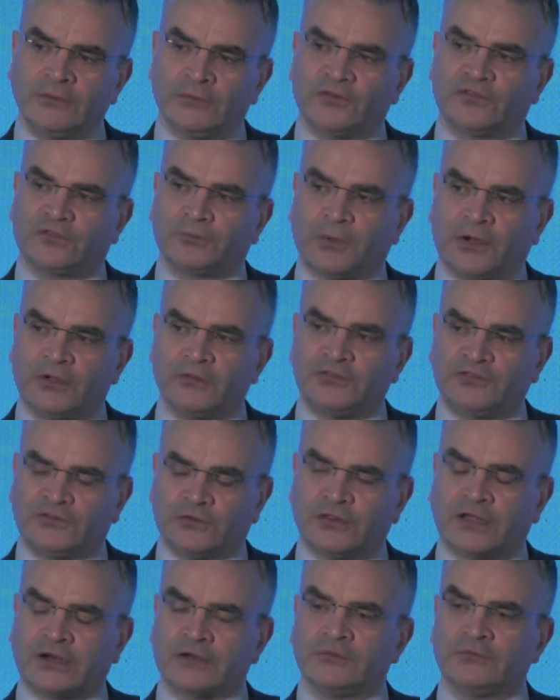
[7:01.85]
response to
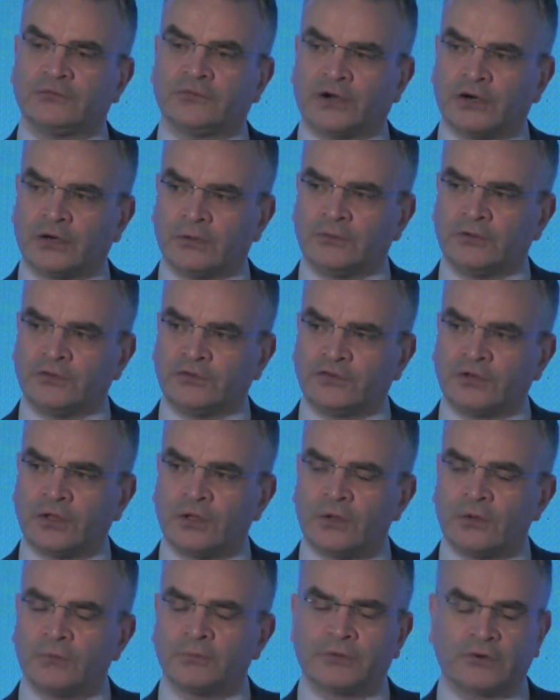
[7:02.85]
that environment,
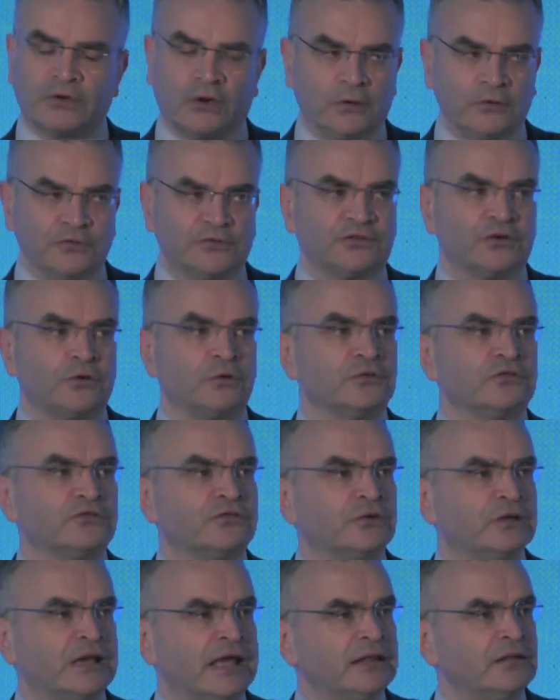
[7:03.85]
but also
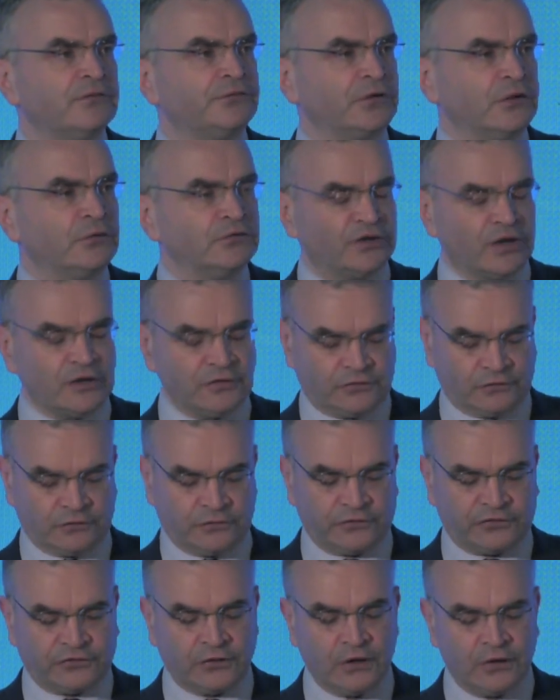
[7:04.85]
to lay the
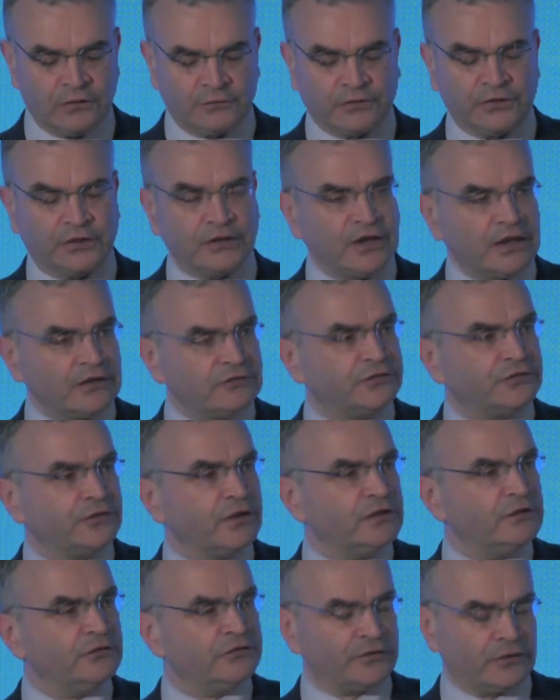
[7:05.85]
foundations for the next
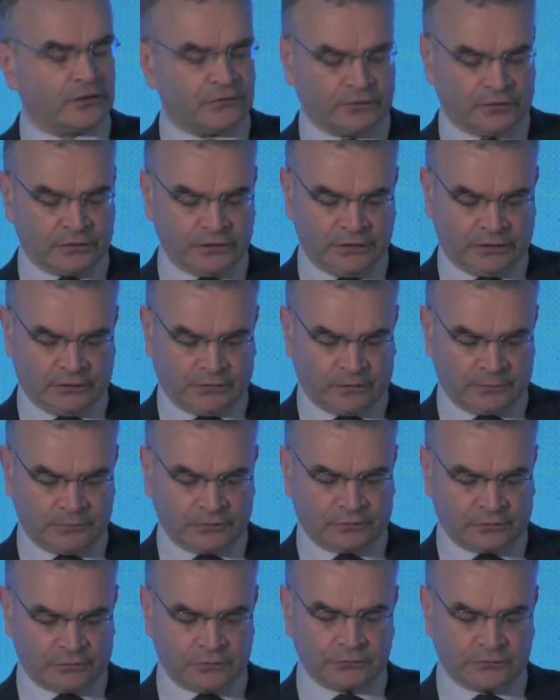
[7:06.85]
phase of our
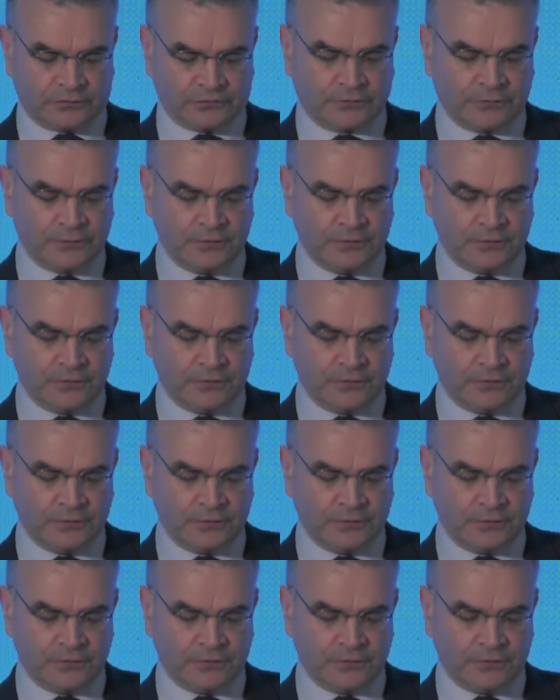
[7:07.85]
economic growth.